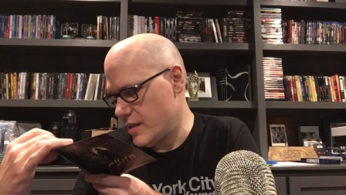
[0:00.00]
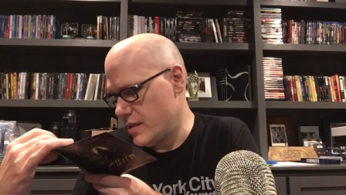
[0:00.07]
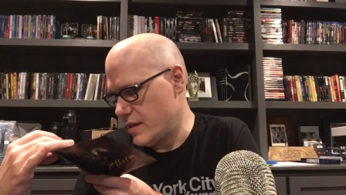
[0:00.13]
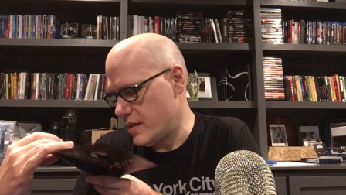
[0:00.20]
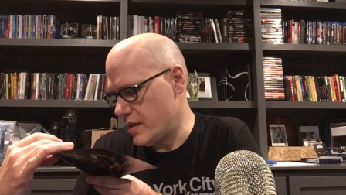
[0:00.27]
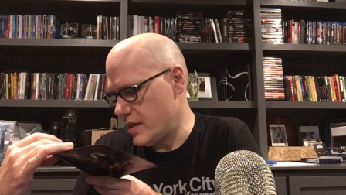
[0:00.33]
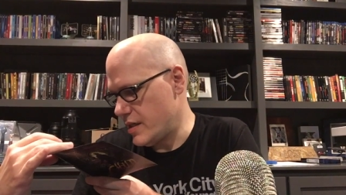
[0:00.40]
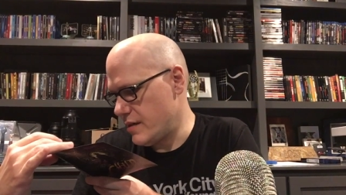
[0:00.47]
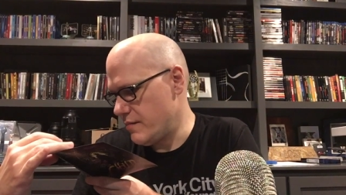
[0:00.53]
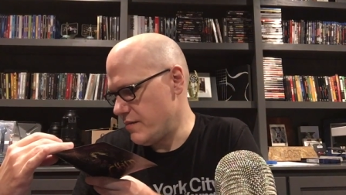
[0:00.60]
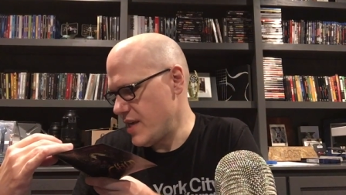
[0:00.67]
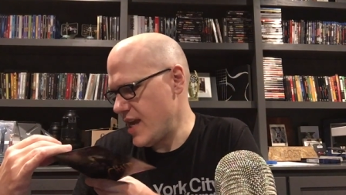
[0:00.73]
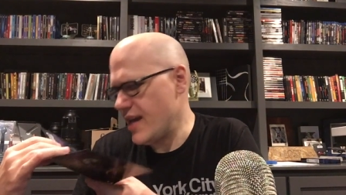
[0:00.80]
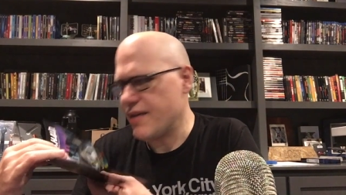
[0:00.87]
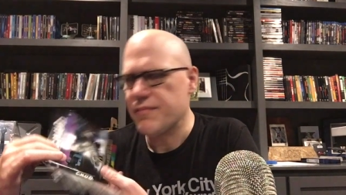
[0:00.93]
uh,
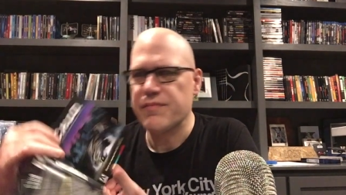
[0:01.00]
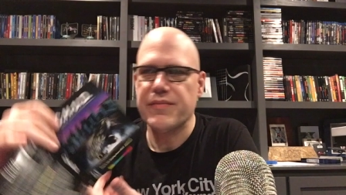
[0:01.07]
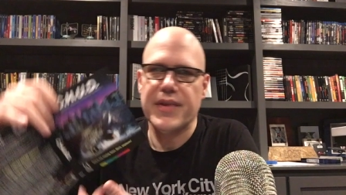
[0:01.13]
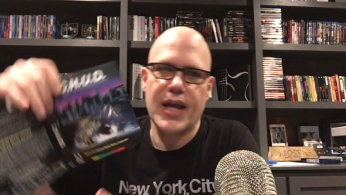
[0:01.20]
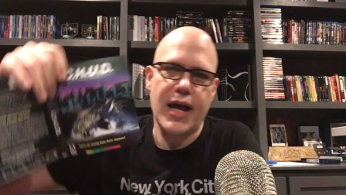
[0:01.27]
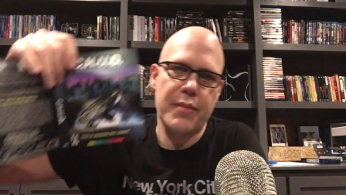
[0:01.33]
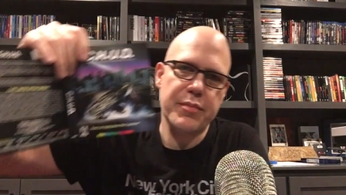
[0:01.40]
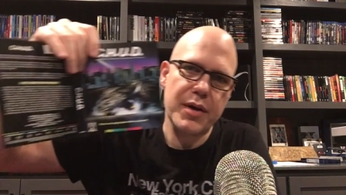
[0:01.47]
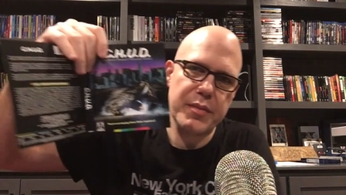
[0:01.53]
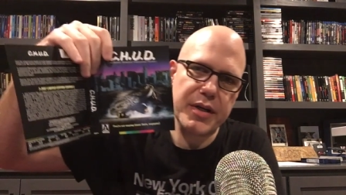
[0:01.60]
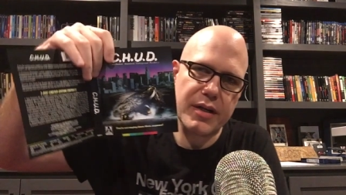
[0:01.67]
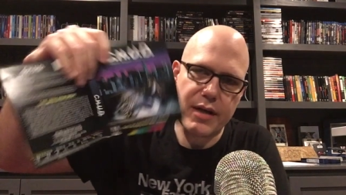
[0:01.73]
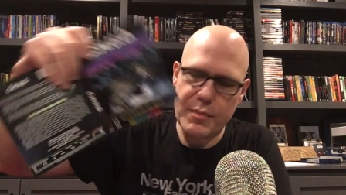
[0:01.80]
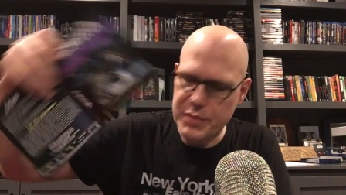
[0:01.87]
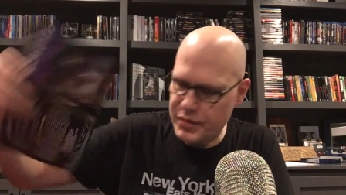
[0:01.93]
yeah. I'm probably gonna,
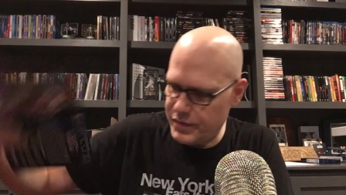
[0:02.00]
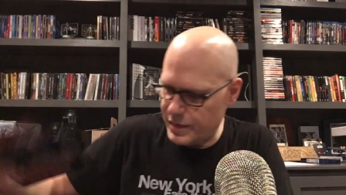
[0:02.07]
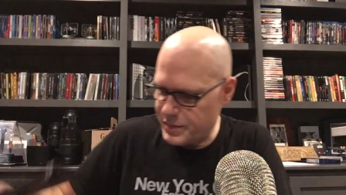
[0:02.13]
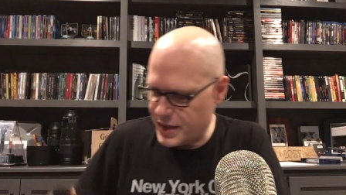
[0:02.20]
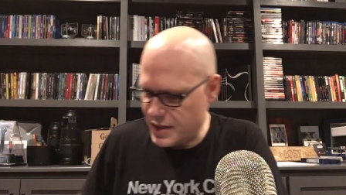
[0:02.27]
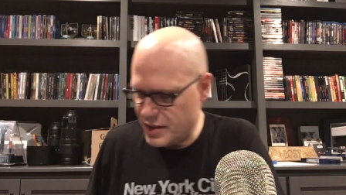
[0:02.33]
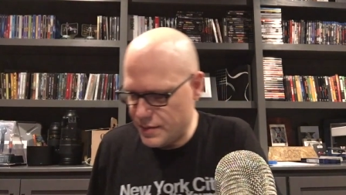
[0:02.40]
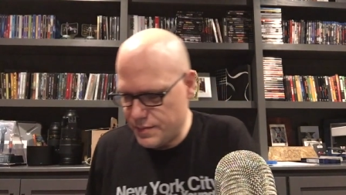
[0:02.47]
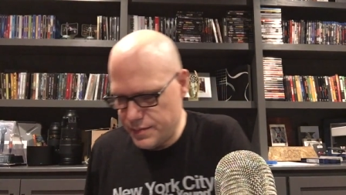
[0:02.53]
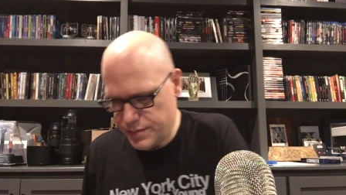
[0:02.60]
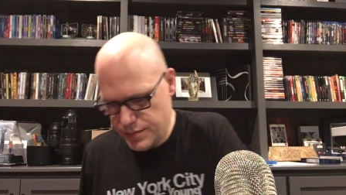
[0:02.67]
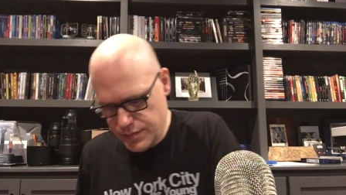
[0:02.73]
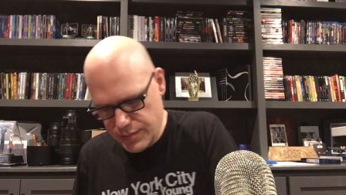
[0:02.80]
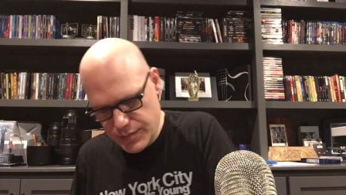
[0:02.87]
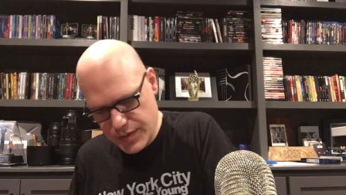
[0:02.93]
I'm gonna flip this.
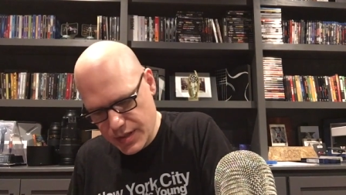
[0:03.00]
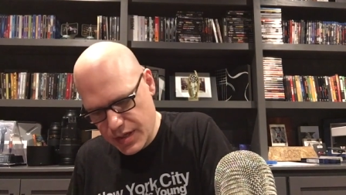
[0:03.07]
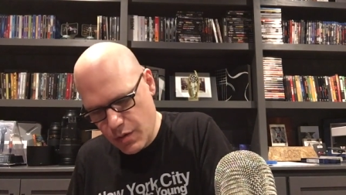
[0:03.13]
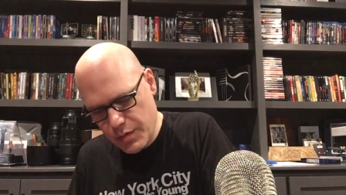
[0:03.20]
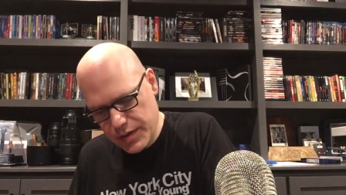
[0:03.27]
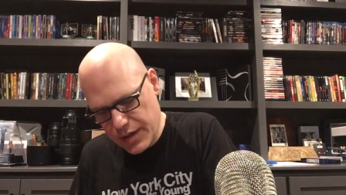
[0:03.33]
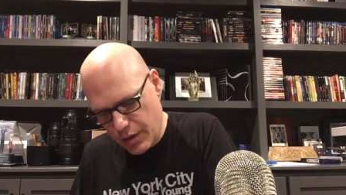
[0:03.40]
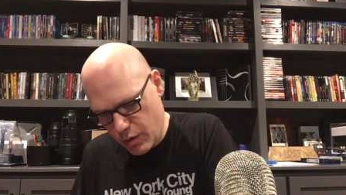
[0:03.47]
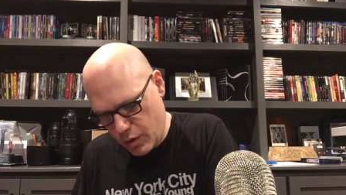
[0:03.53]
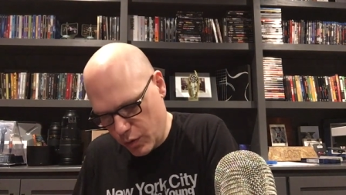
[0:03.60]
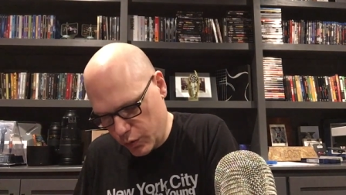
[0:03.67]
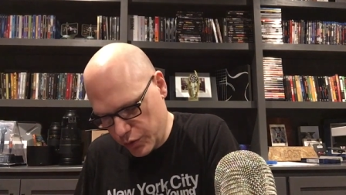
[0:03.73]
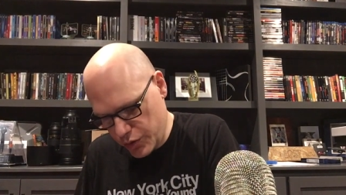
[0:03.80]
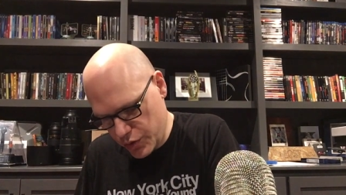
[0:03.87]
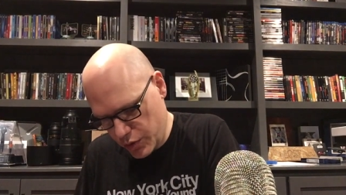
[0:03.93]
Let's go with the old
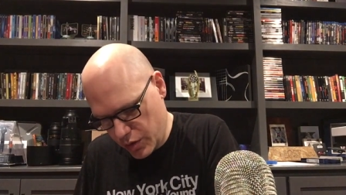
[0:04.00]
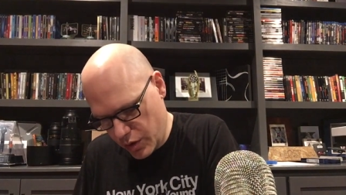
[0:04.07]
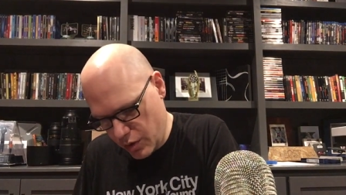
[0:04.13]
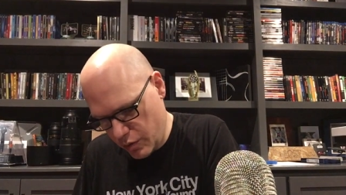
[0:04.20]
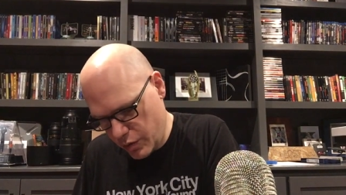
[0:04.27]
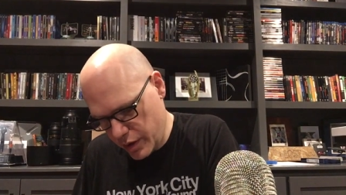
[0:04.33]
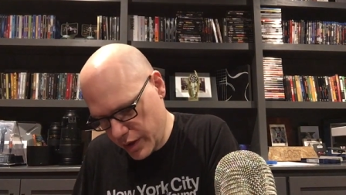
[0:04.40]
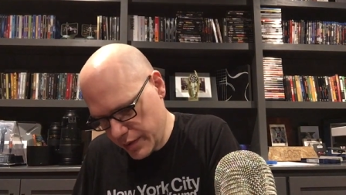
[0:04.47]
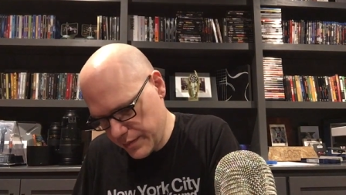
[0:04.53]
school artwork.